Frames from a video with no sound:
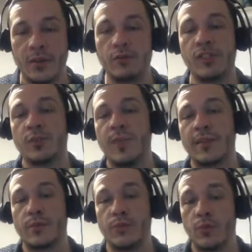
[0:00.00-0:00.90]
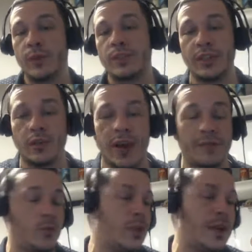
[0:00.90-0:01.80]
who respect the brewery still
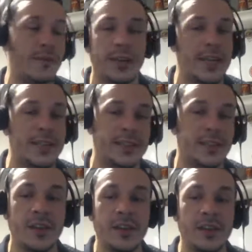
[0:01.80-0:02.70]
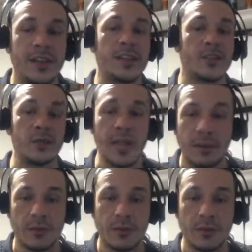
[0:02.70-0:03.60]
after whatever the case is that they sold
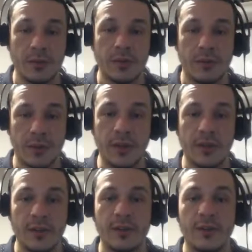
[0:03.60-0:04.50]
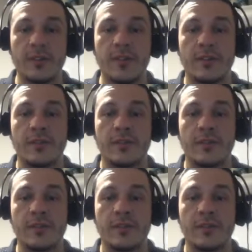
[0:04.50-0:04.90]
out, right? Yep. They